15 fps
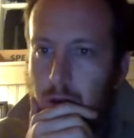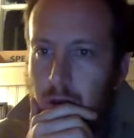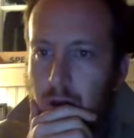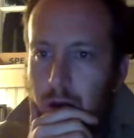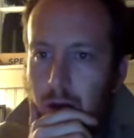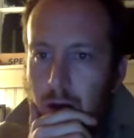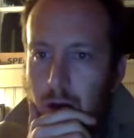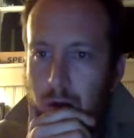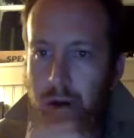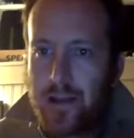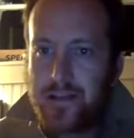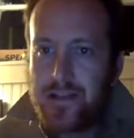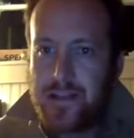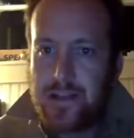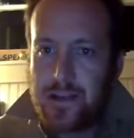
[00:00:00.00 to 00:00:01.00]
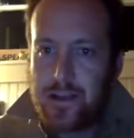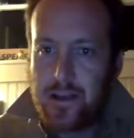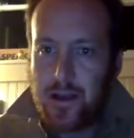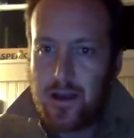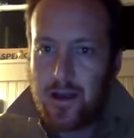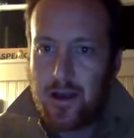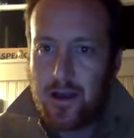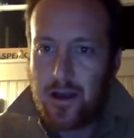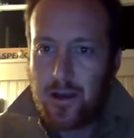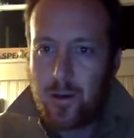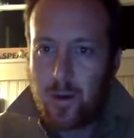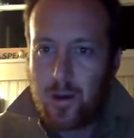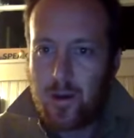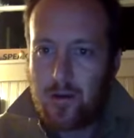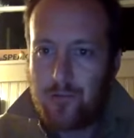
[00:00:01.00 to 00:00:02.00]
All righty.
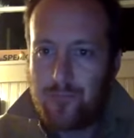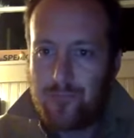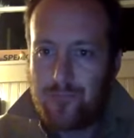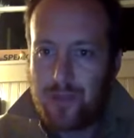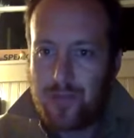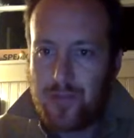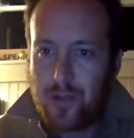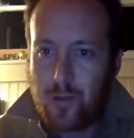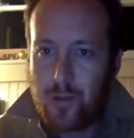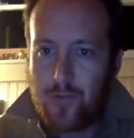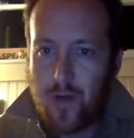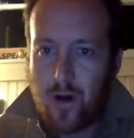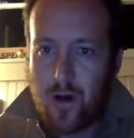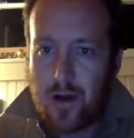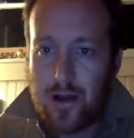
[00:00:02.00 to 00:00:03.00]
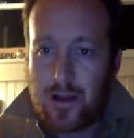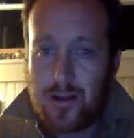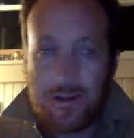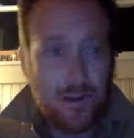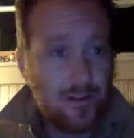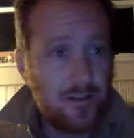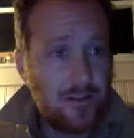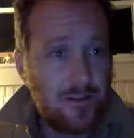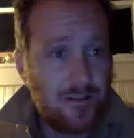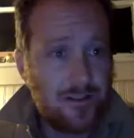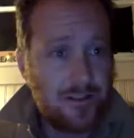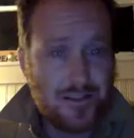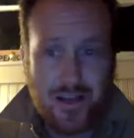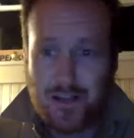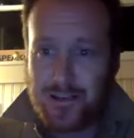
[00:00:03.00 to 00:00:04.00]
Well, I think we've all had a good little
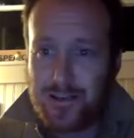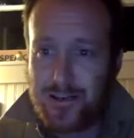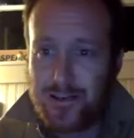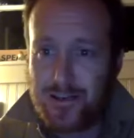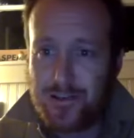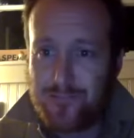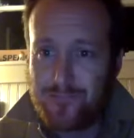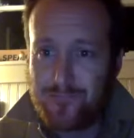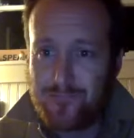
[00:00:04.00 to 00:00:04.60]
discussion here.